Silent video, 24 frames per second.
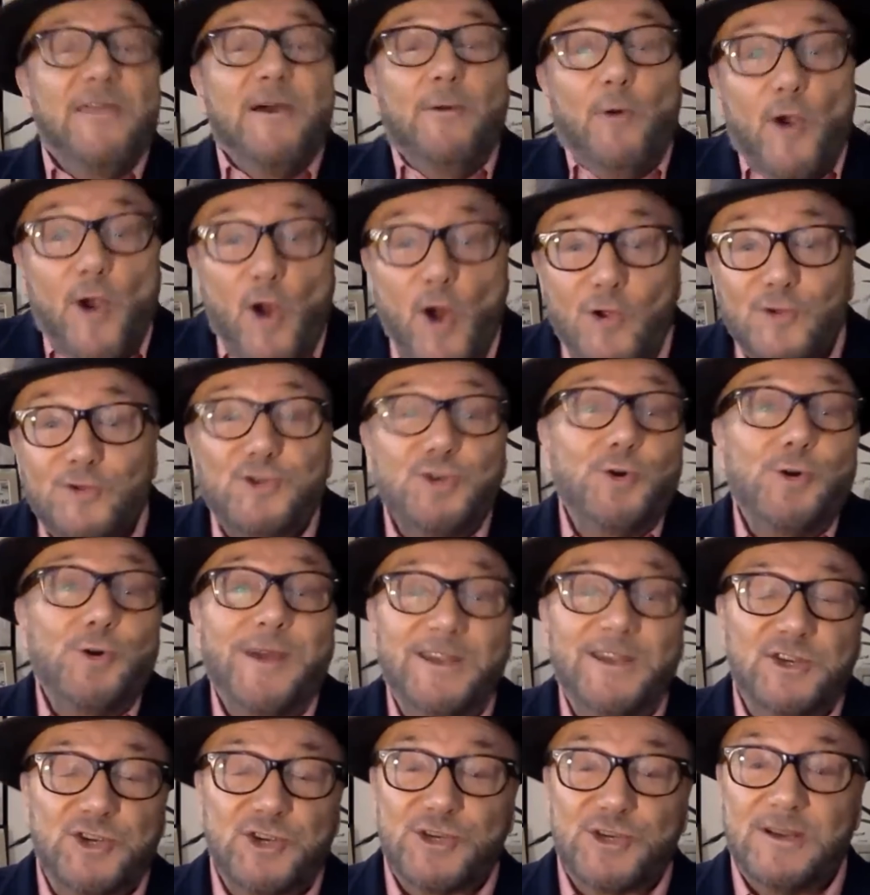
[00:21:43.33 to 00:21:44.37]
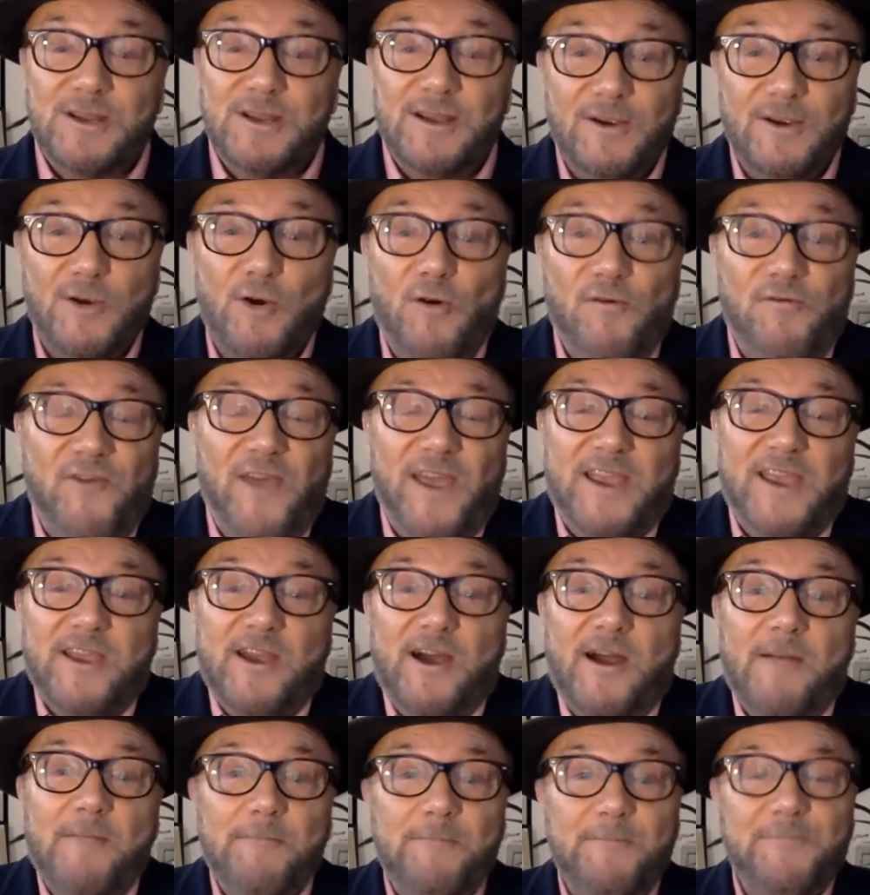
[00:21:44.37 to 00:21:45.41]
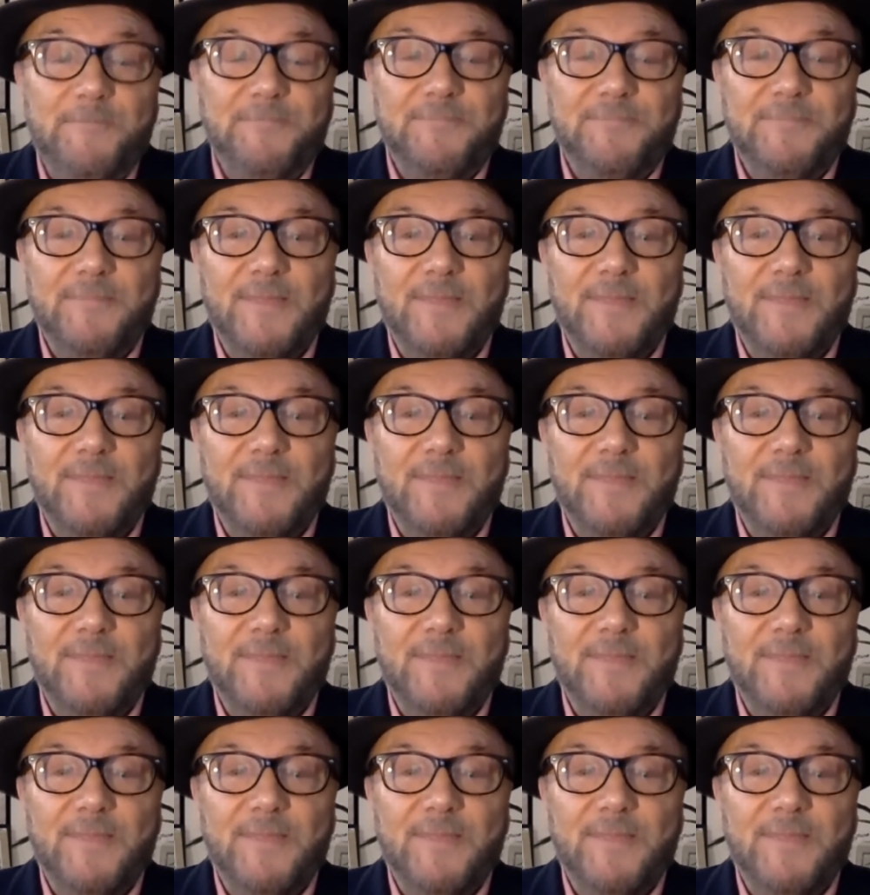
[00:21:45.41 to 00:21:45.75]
And they were all Jewish. Go figure.